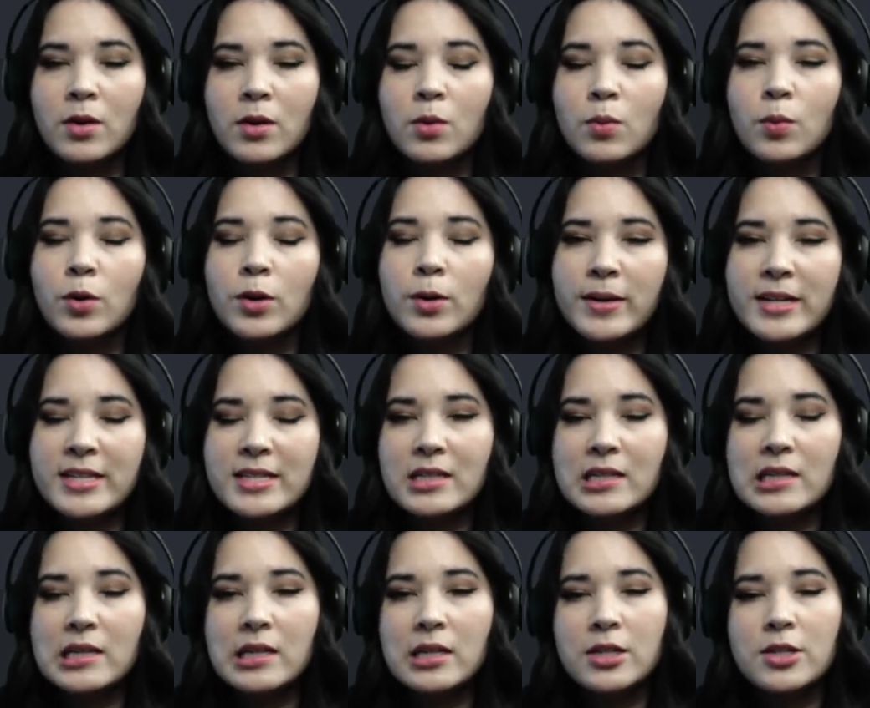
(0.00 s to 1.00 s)
We're
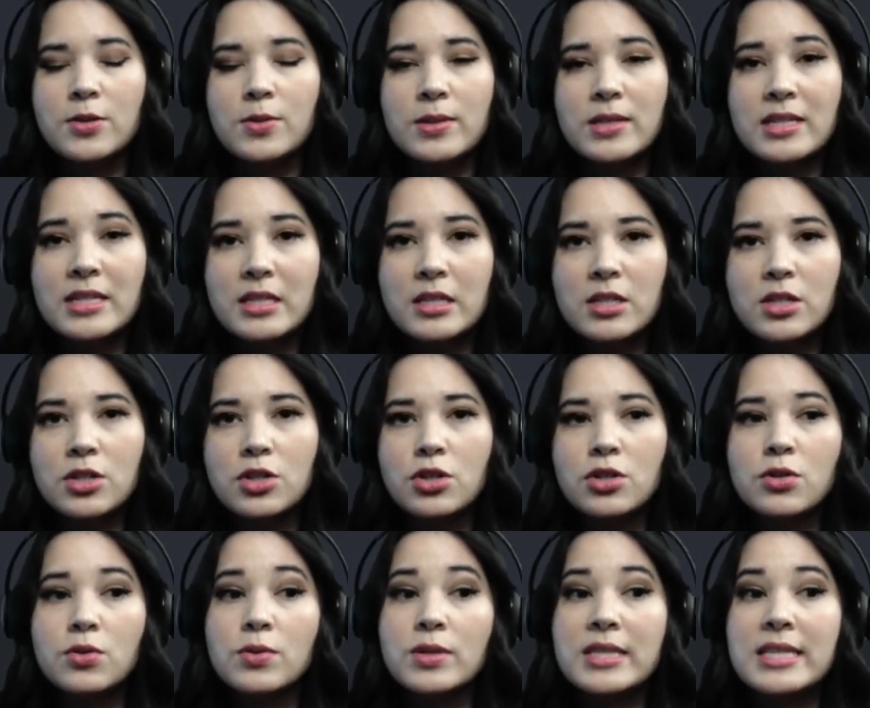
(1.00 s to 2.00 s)
basically going to use this to
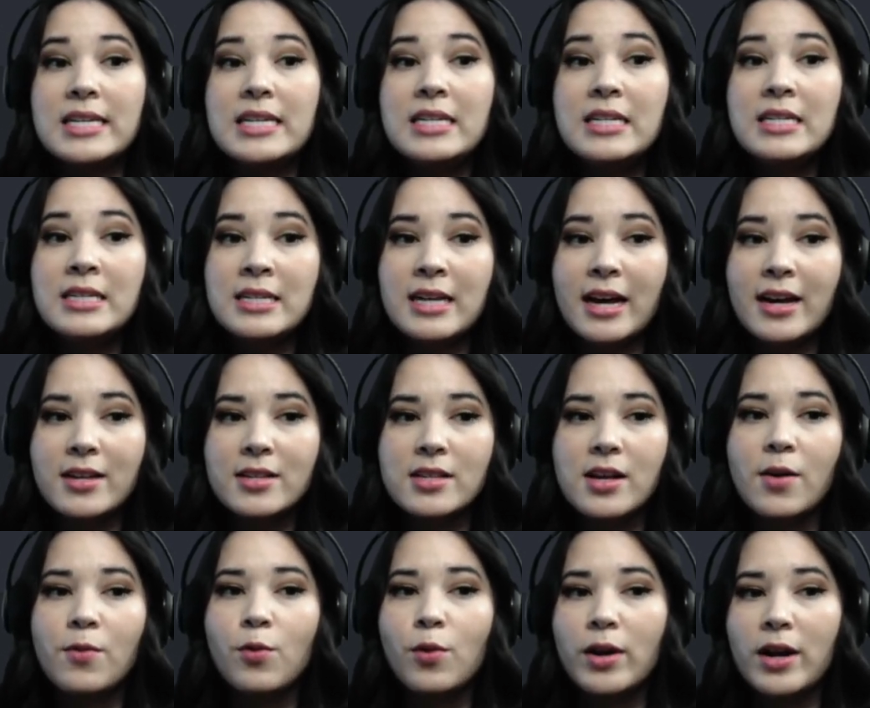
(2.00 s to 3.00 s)
choose the index
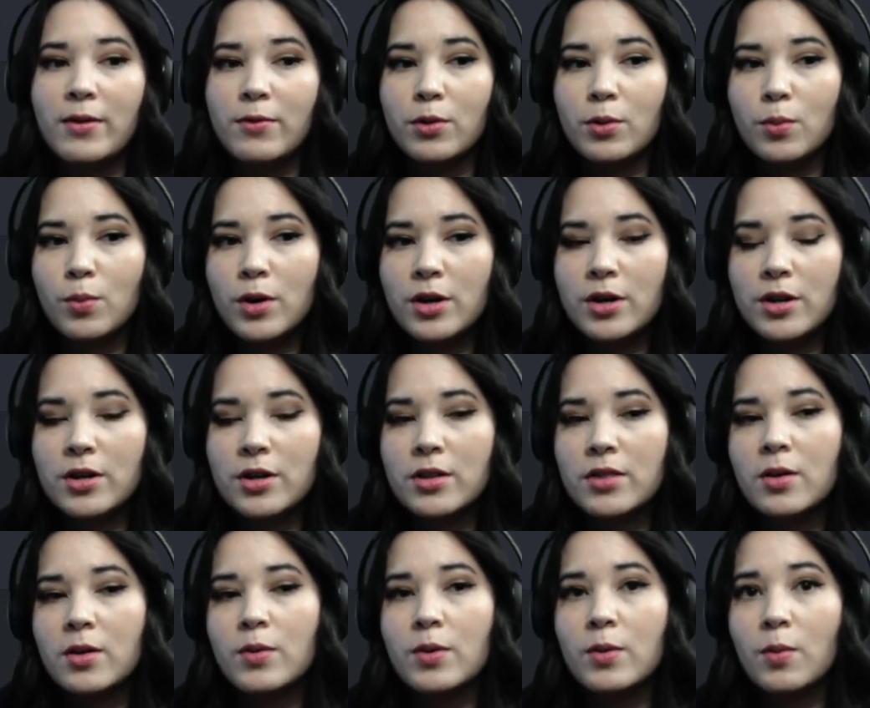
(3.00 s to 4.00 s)
of whatever word
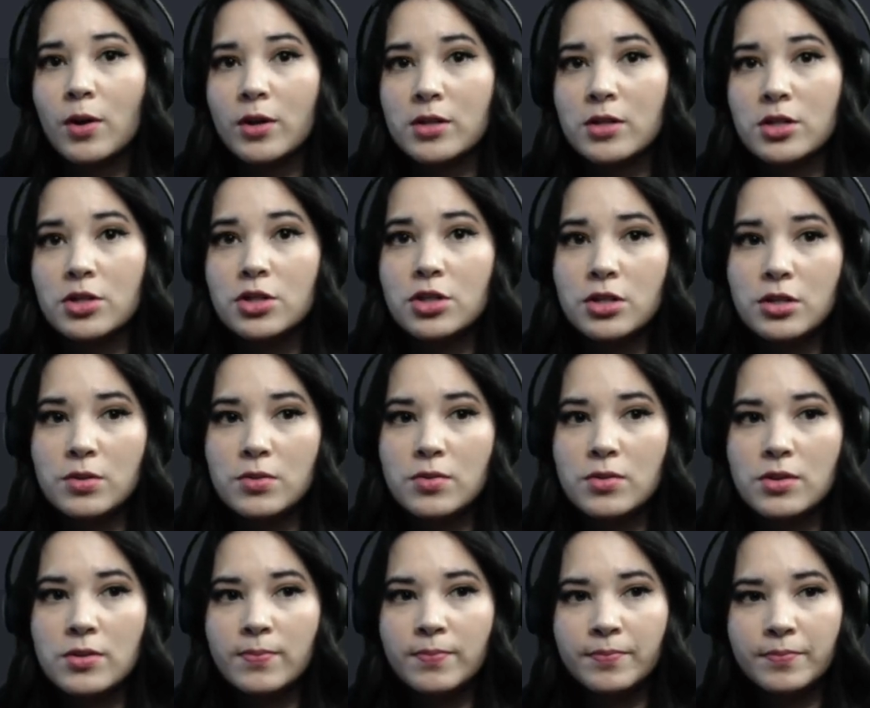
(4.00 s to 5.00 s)
that we want to
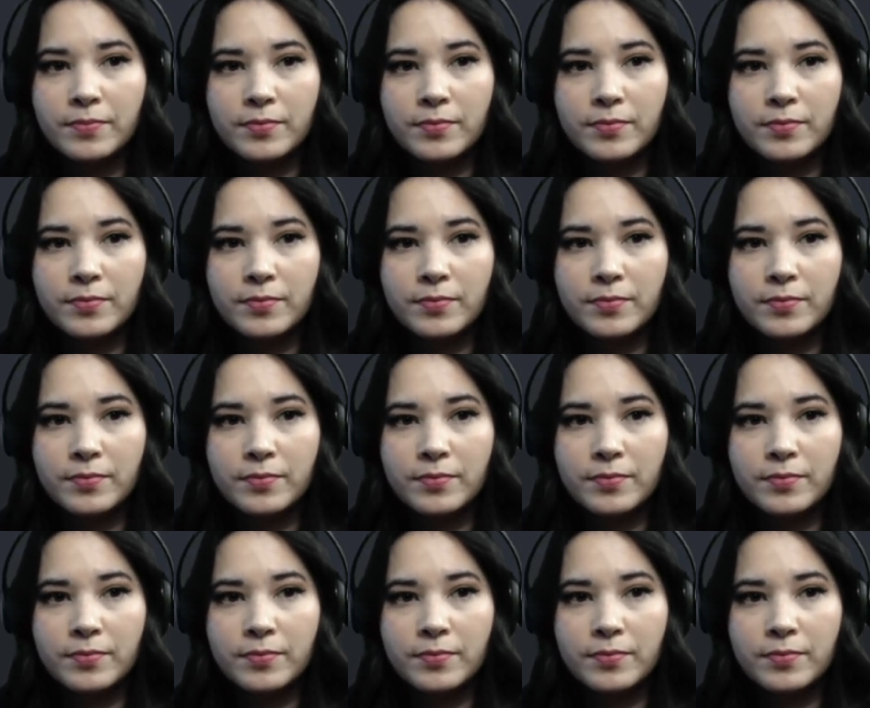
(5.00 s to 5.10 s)
choose.